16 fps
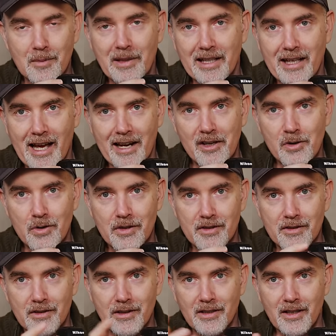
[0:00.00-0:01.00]
I'm a Canon
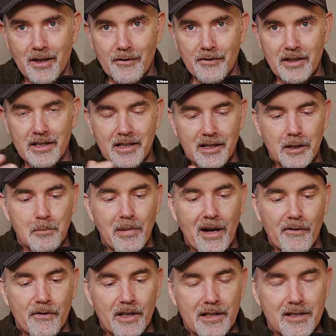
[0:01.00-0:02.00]
user and I often hit the
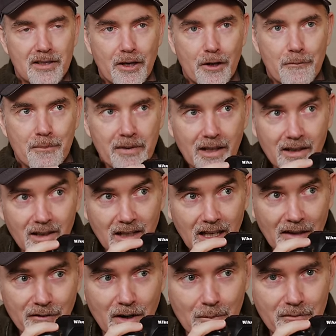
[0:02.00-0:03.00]
buffer. So
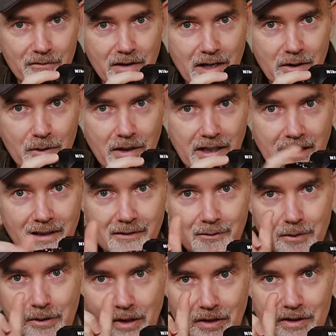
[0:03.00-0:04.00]
if I'm feathering it,
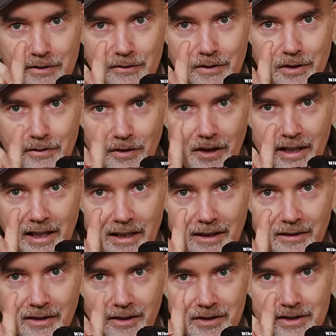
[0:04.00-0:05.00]
we've got this
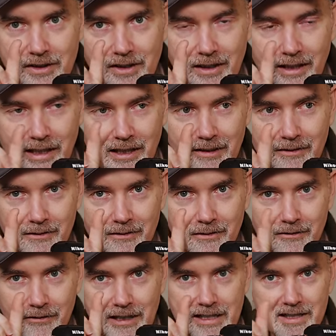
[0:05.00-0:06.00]
viewfinder constantly
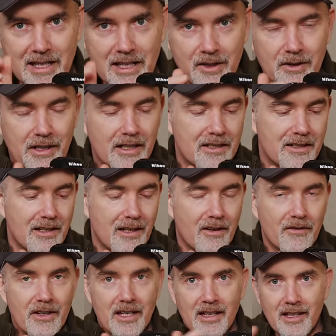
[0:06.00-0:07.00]
recentering
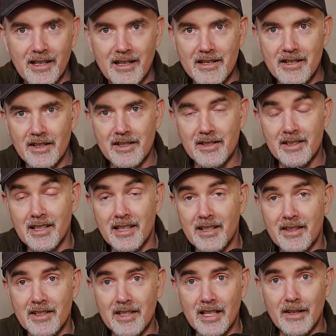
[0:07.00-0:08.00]
itself. And you can see
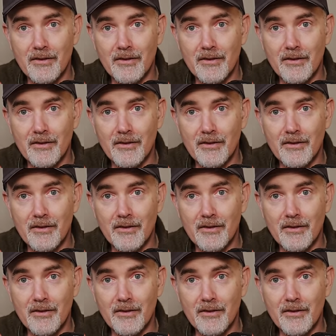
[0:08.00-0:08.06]
in this